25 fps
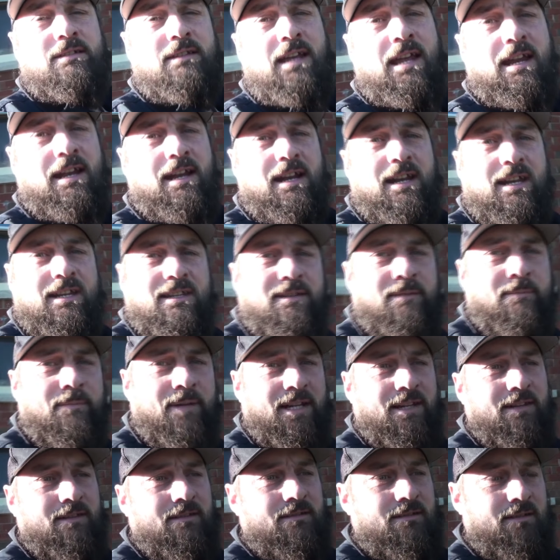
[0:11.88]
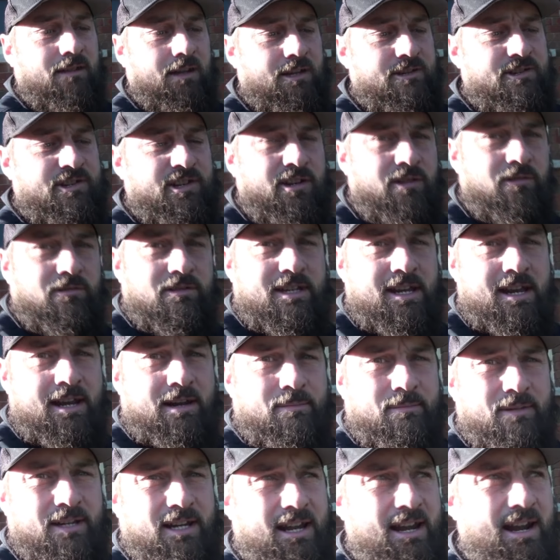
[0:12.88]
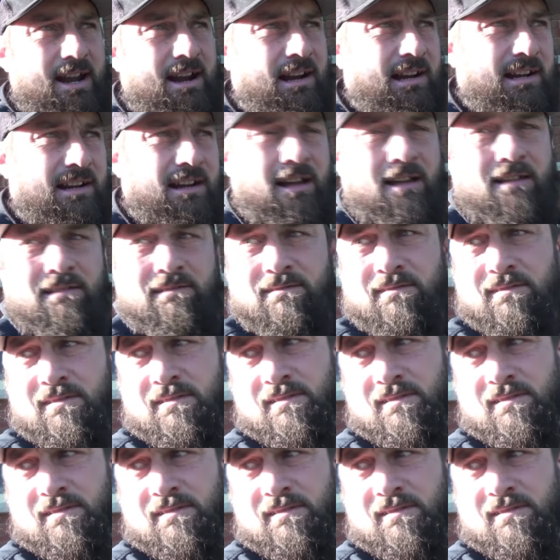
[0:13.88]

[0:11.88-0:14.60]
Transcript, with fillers: laid it into me. I should go take him to get a haircut.